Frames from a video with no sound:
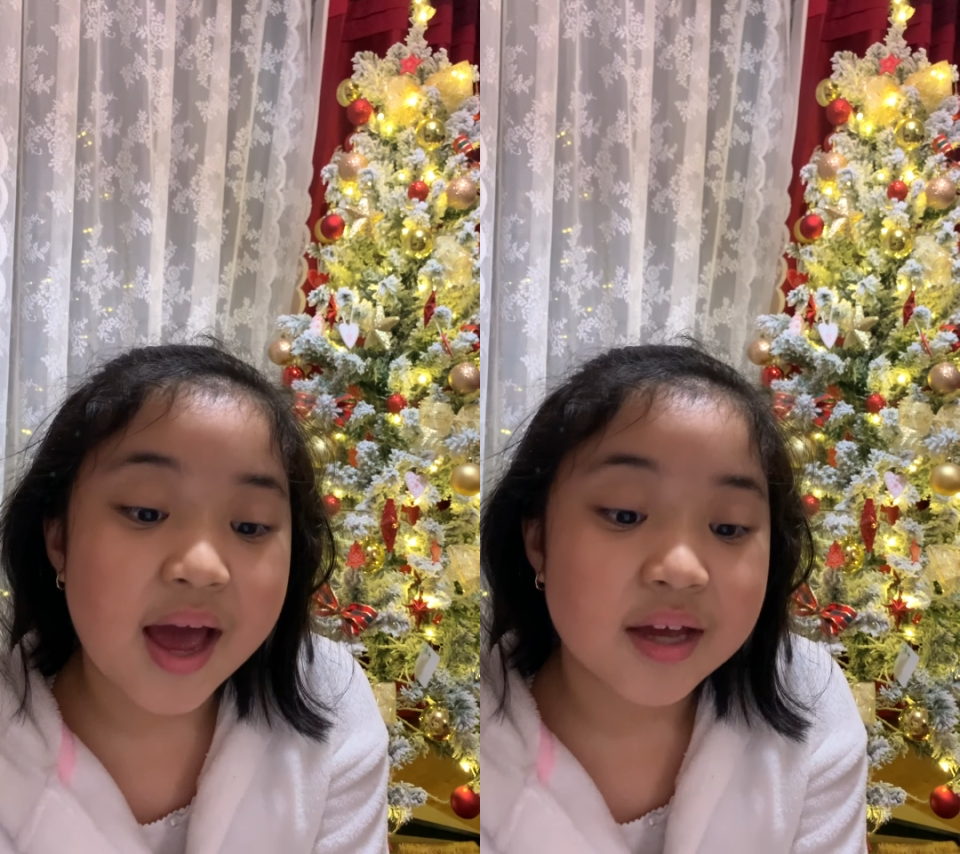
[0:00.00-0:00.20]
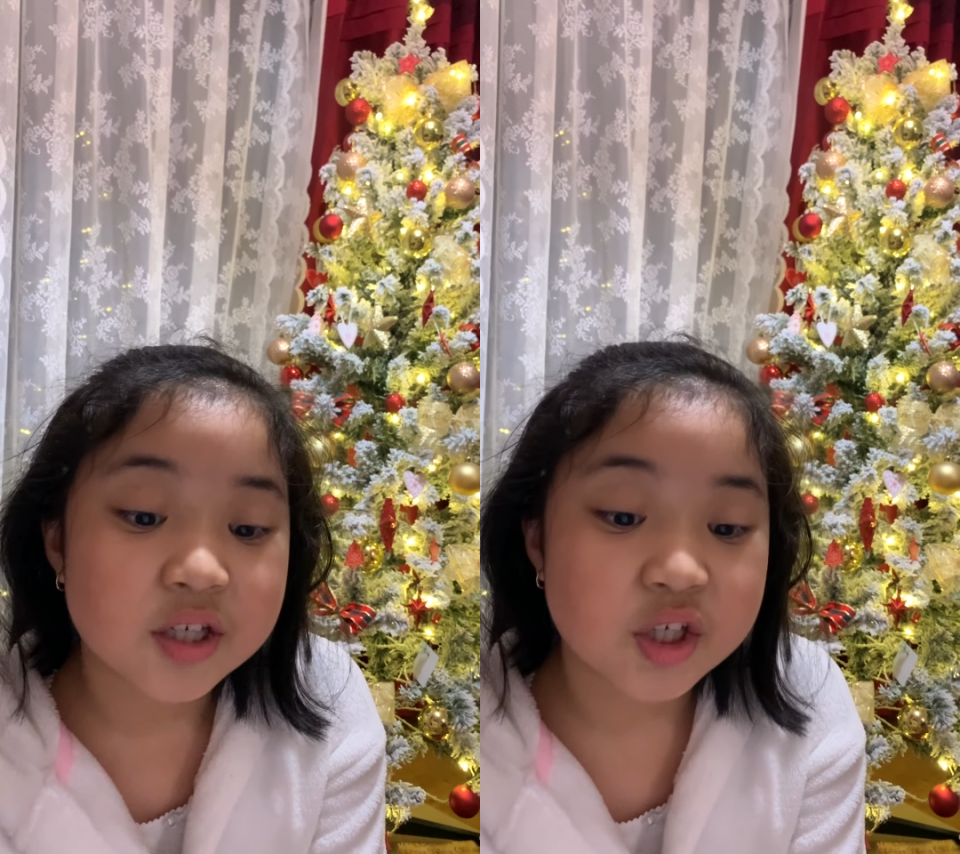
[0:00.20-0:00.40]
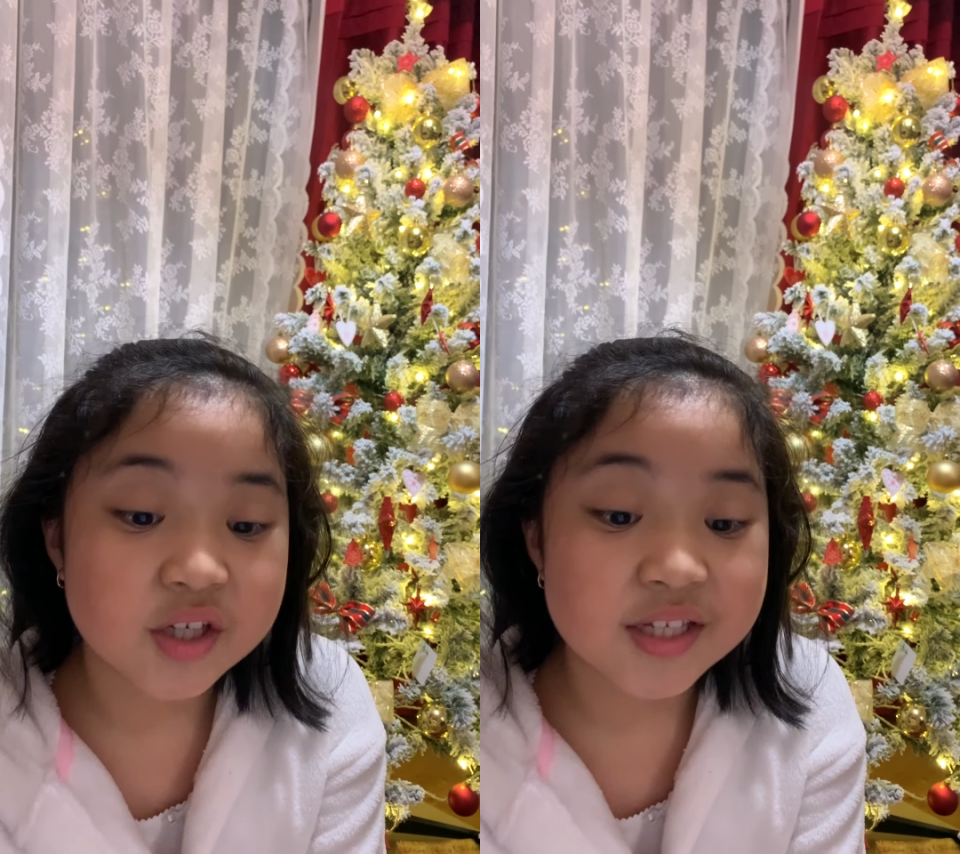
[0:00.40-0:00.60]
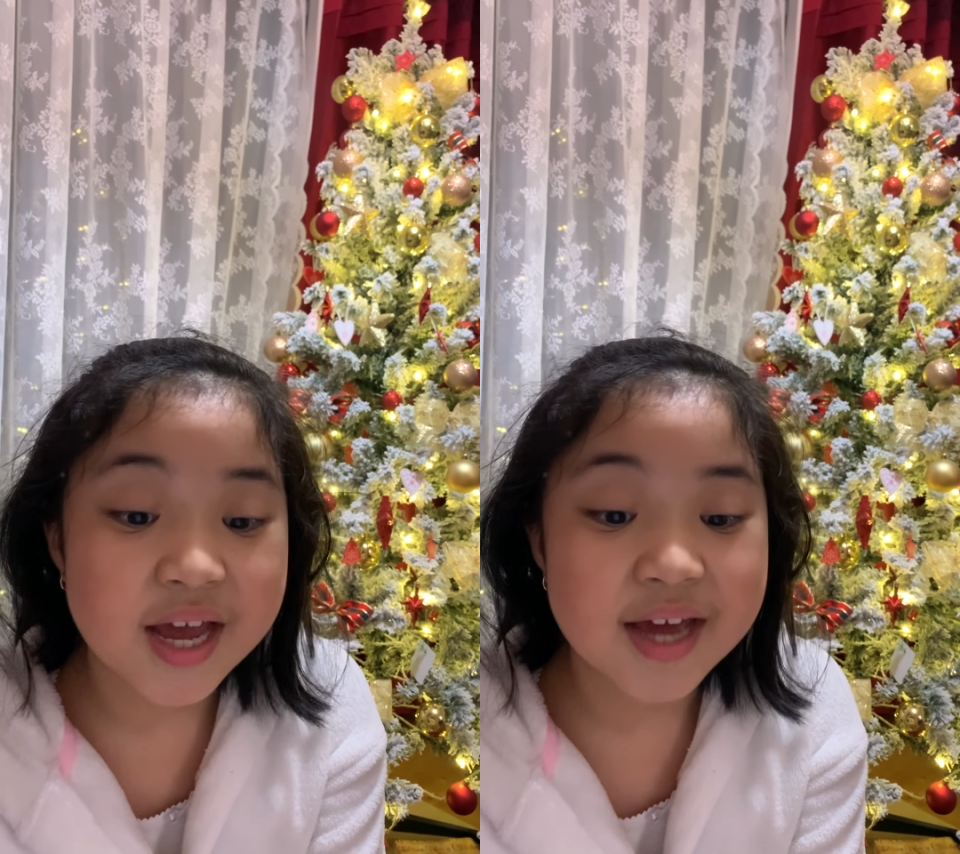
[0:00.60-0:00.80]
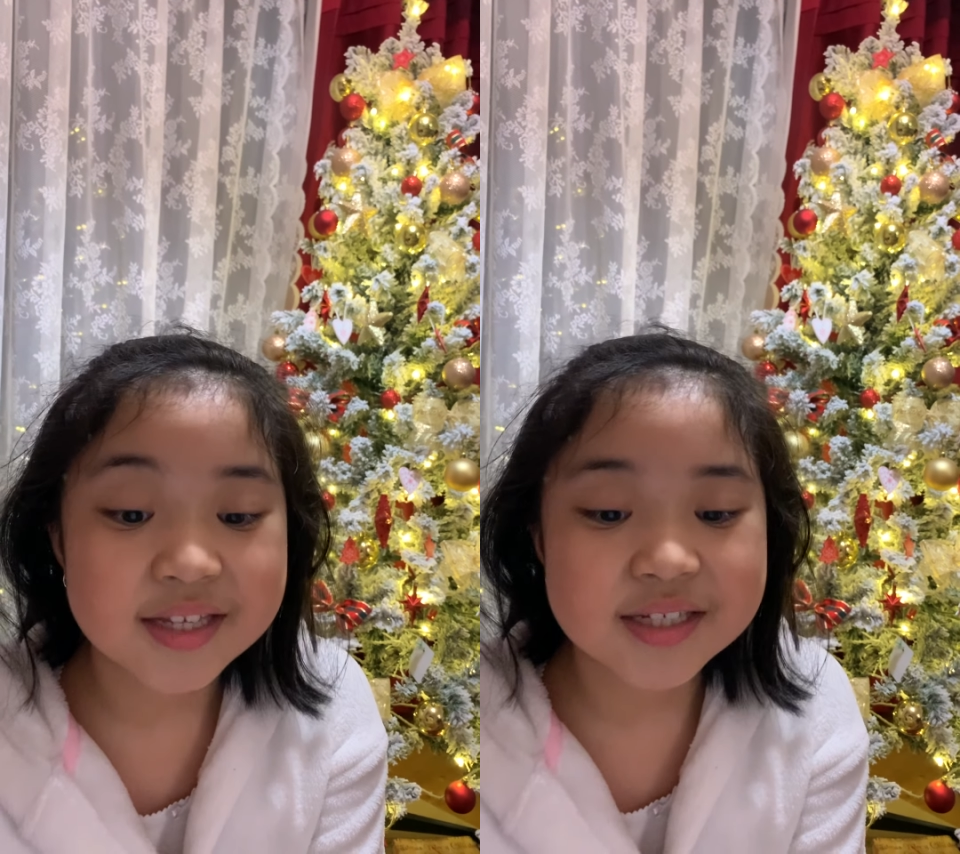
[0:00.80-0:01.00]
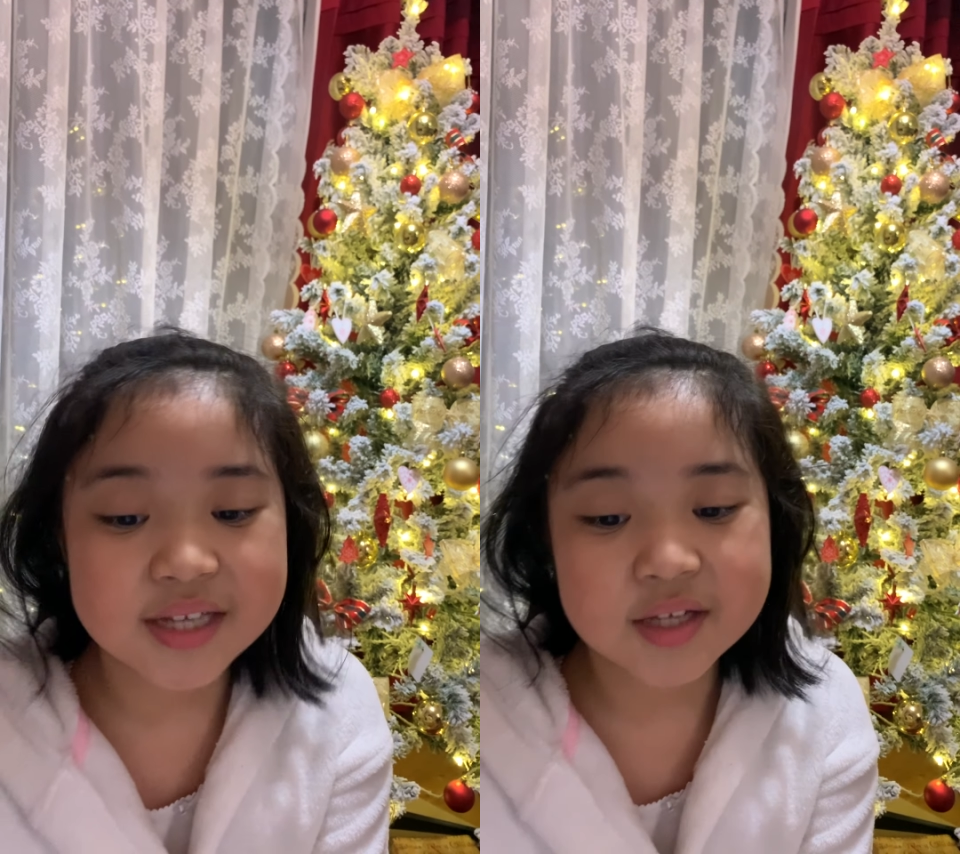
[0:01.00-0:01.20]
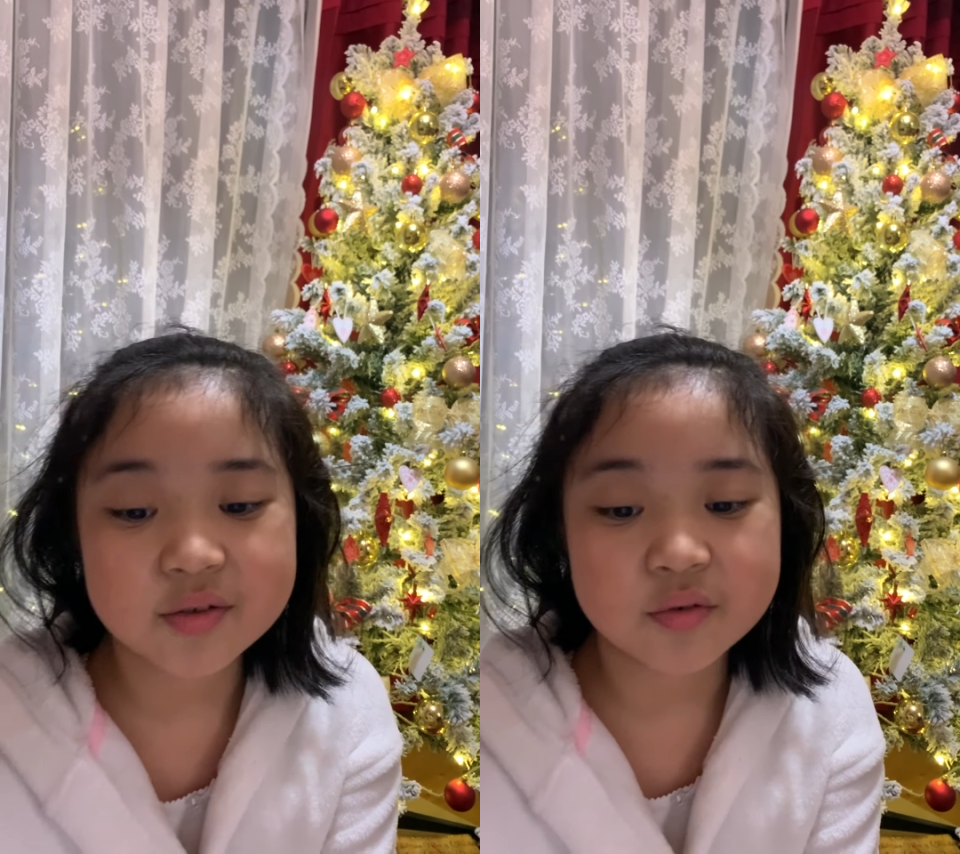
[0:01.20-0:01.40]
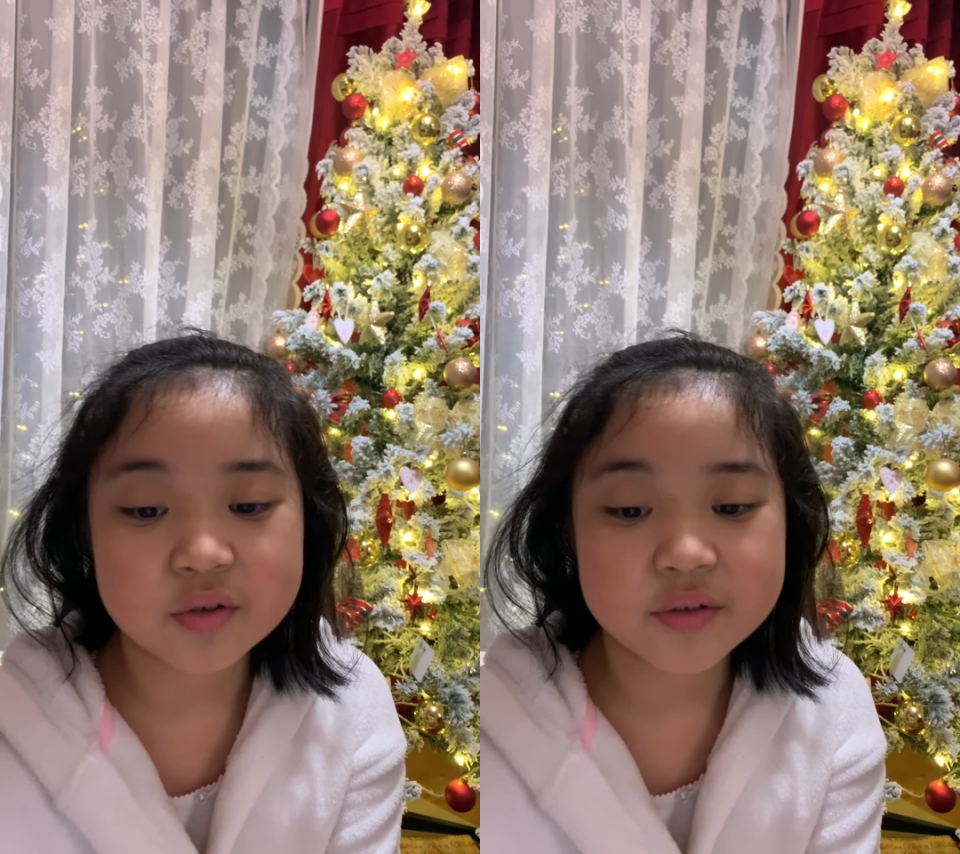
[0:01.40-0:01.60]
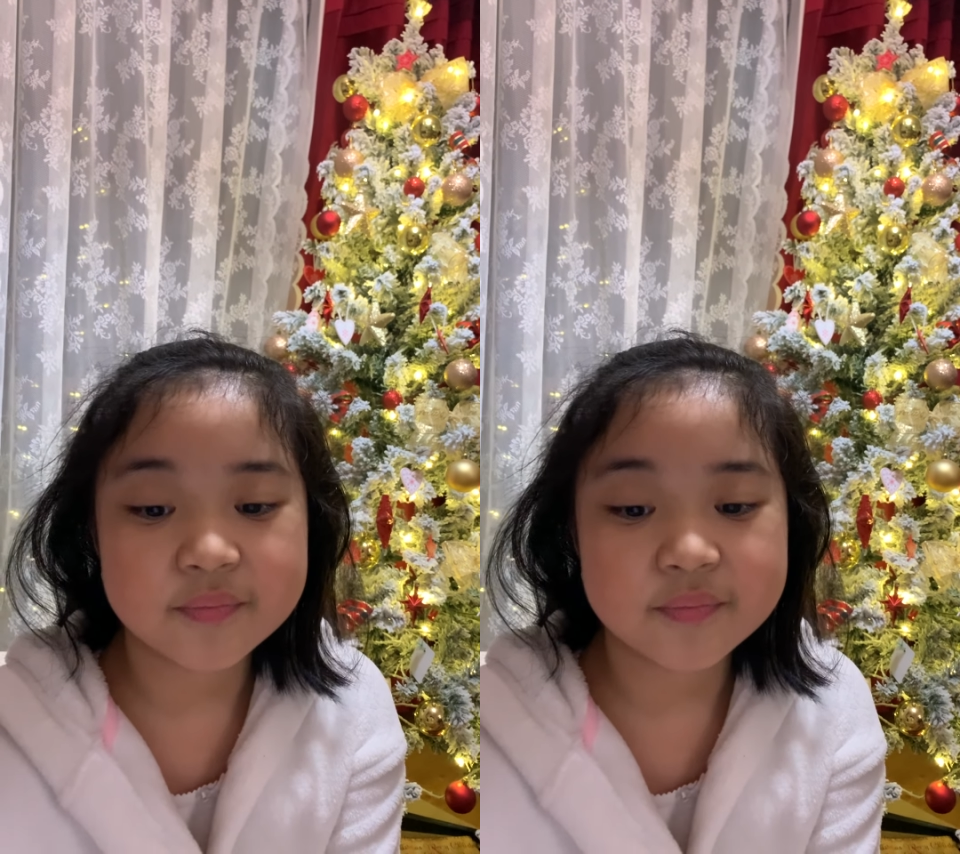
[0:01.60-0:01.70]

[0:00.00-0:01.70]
just had settled